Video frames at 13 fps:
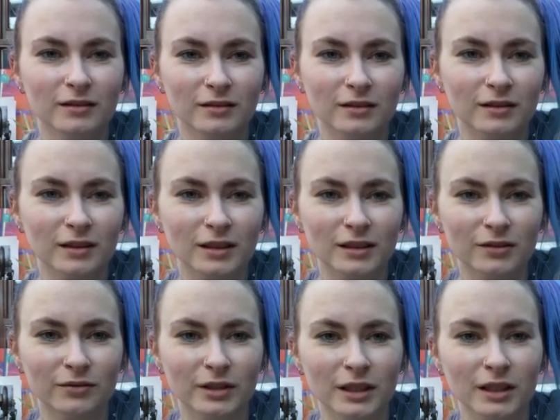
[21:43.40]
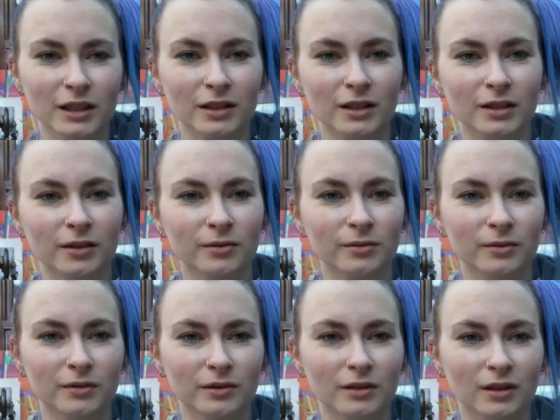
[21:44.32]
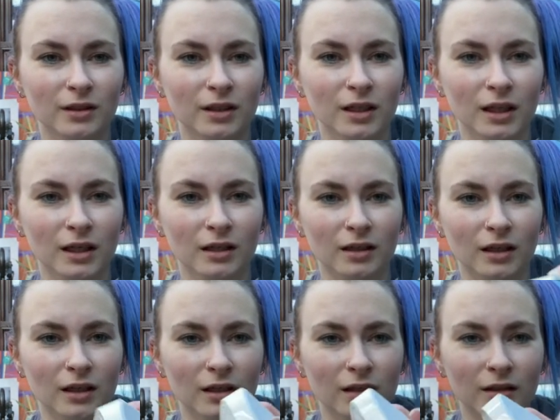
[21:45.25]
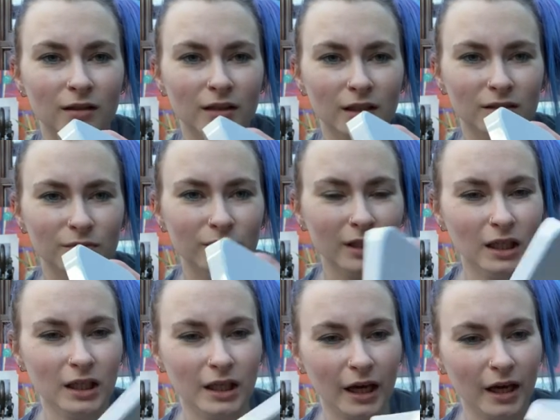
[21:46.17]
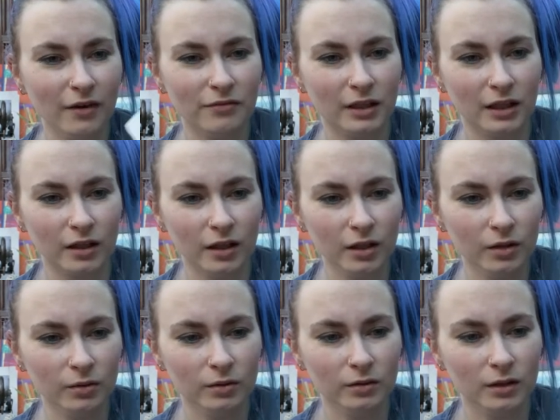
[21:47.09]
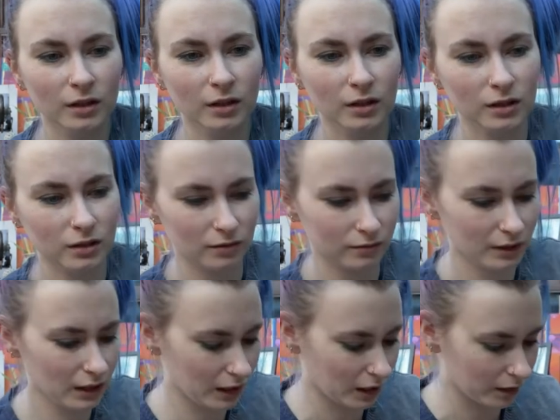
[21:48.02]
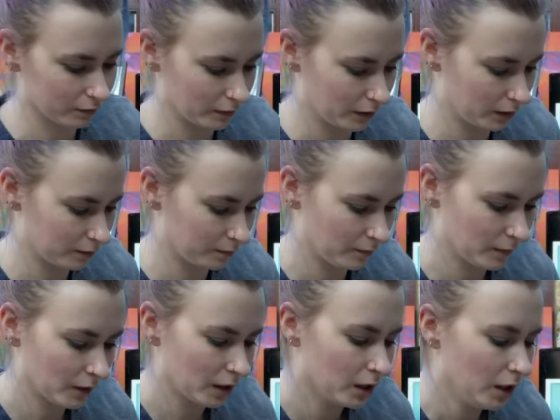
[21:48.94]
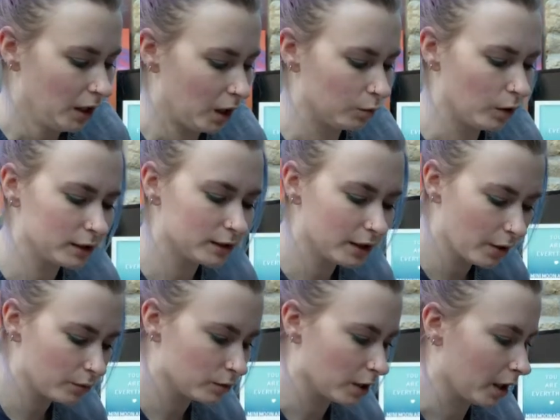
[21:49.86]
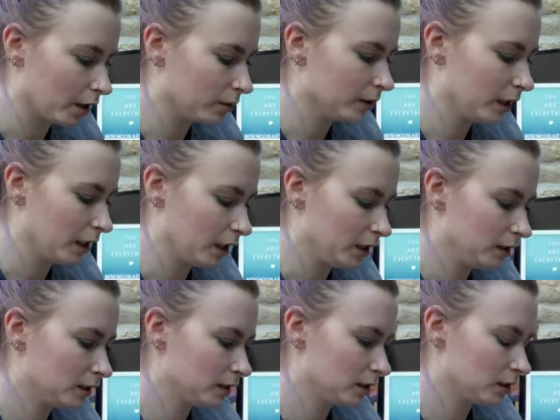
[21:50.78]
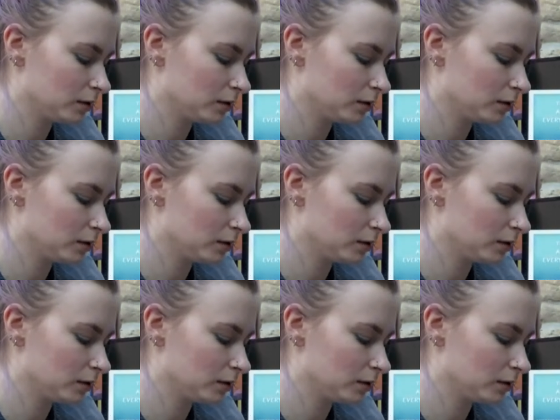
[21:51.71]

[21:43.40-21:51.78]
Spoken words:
That's really cool. I like that a lot. It's really heavy though. It's really heavy. And what I don't know is,